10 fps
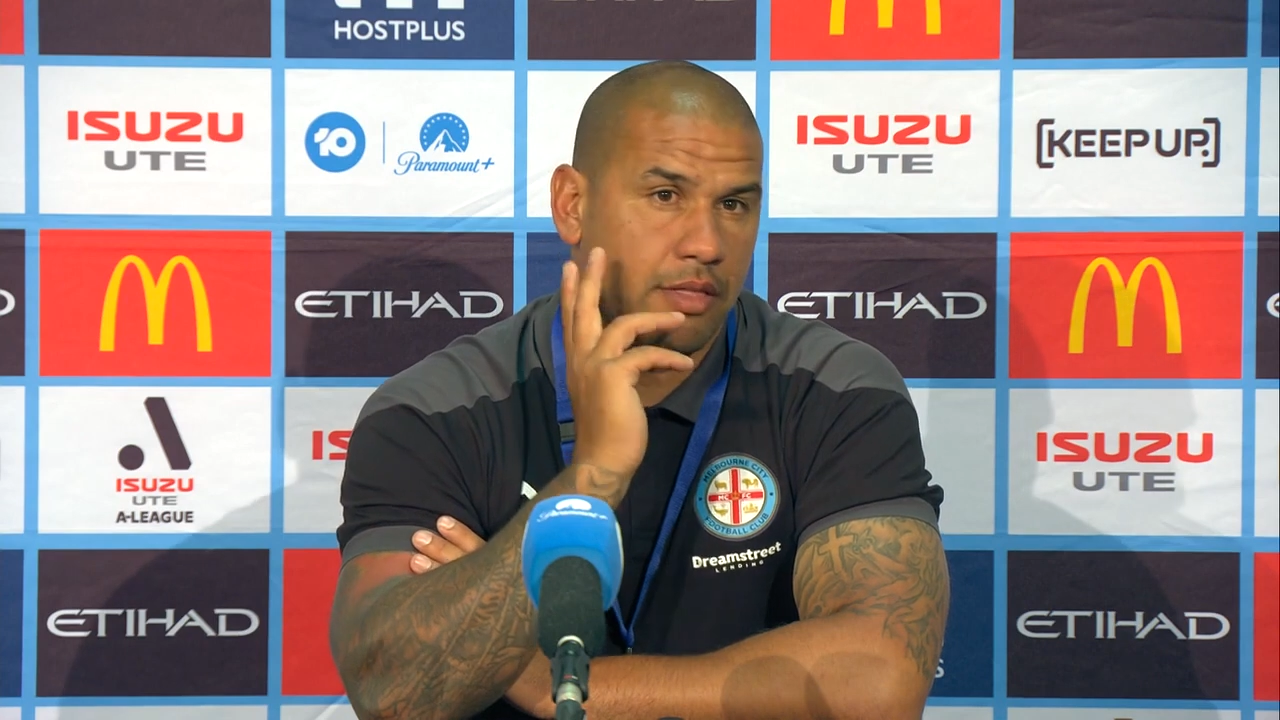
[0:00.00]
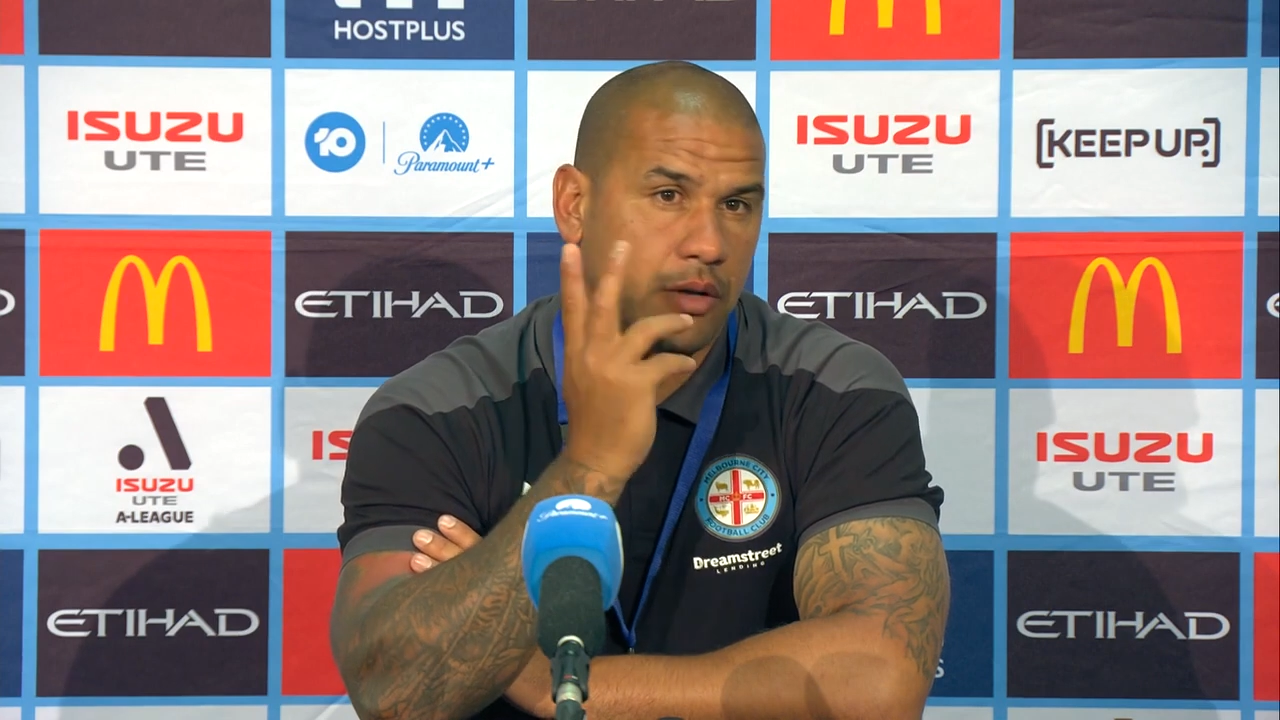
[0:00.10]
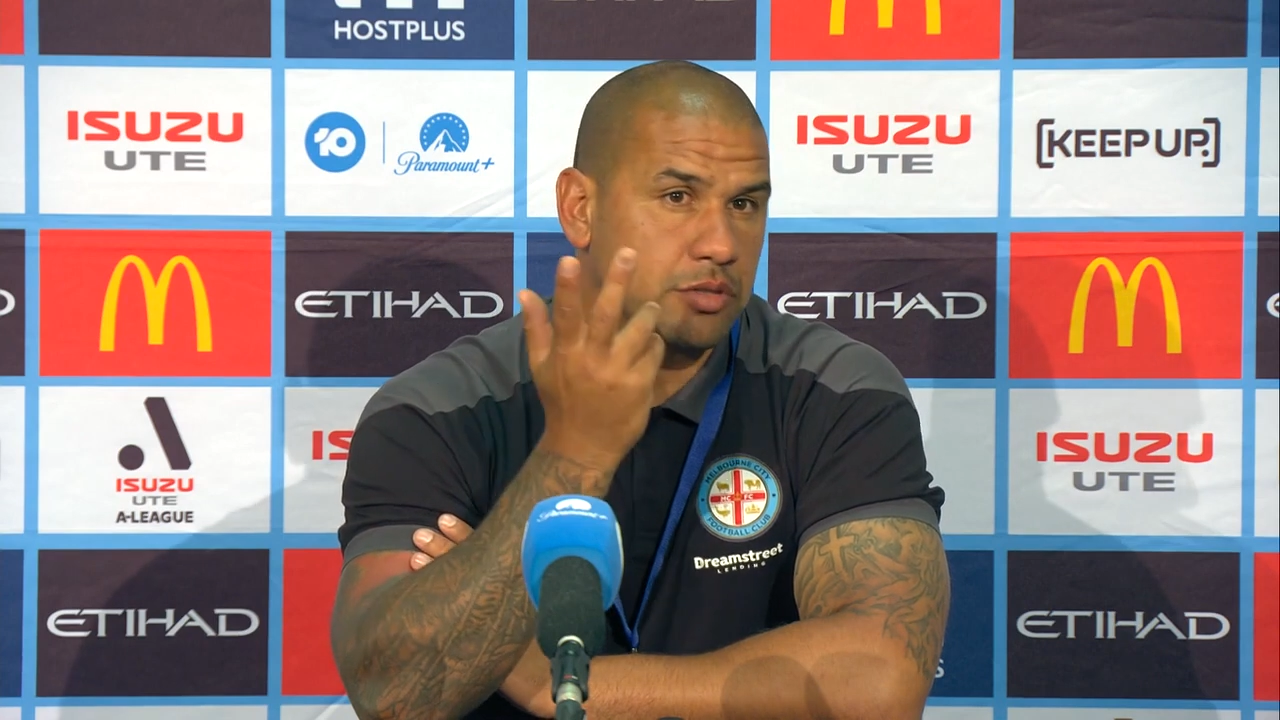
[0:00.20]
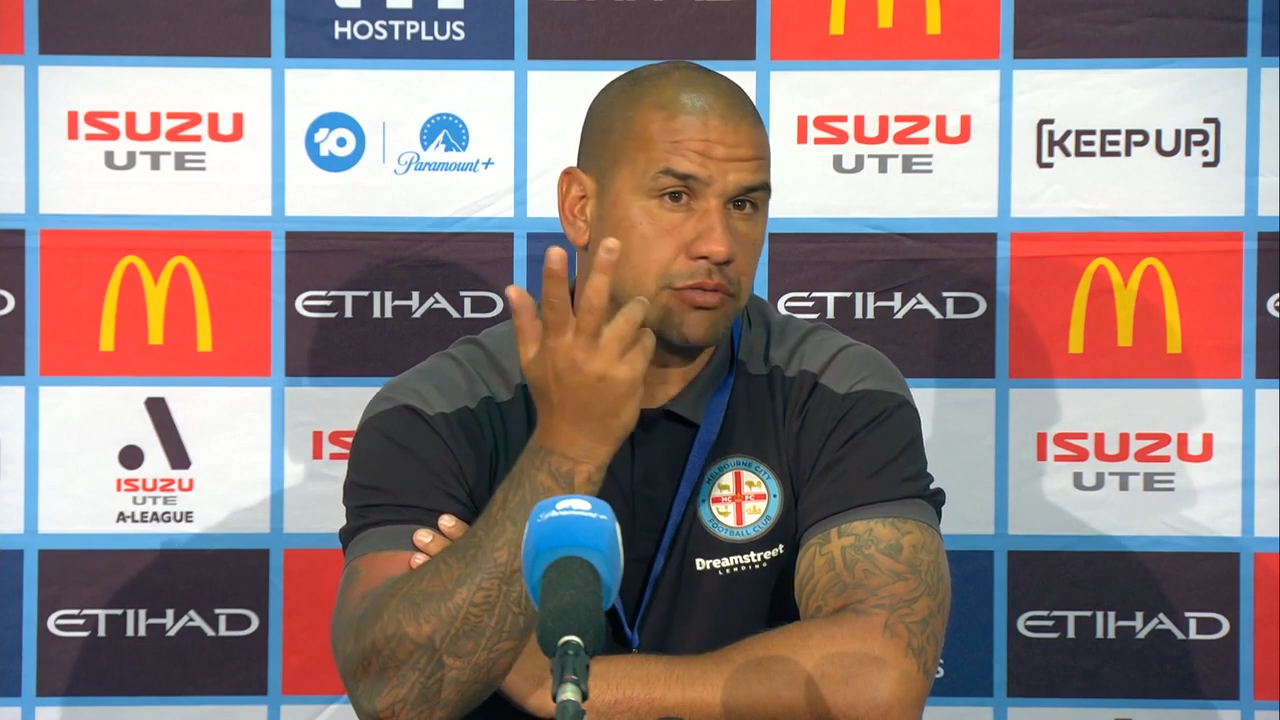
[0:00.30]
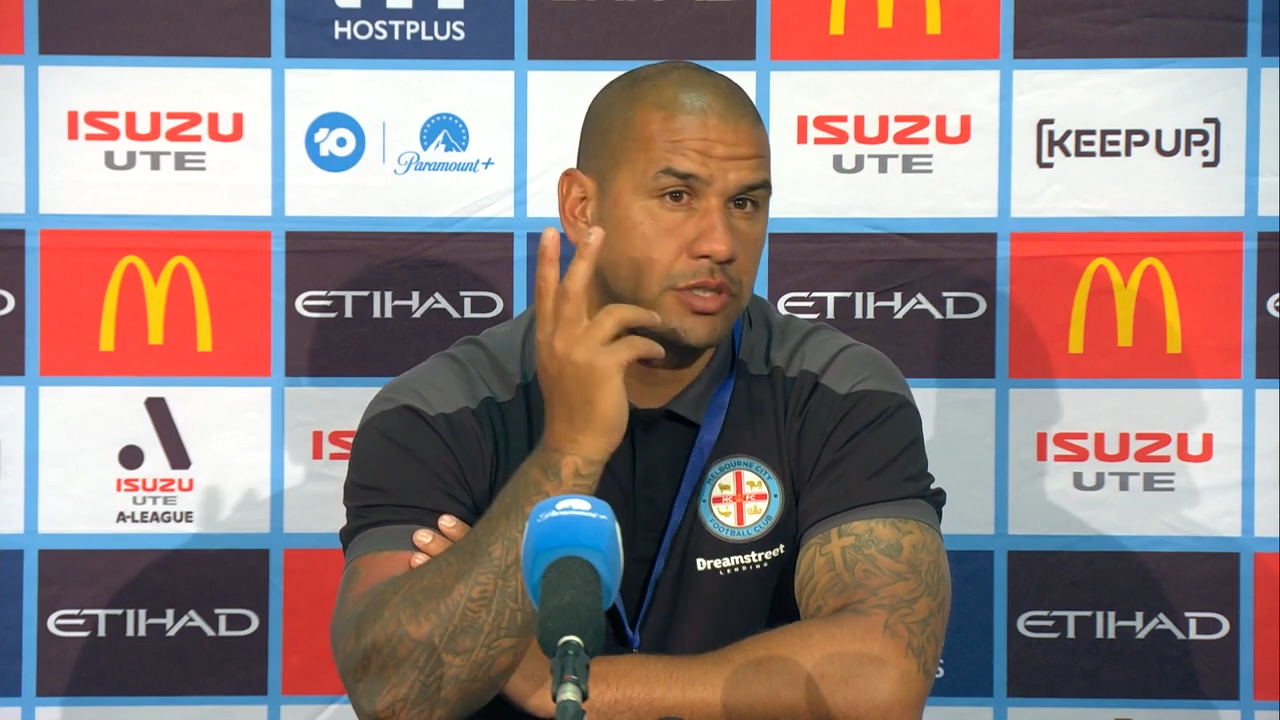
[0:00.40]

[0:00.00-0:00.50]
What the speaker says: was the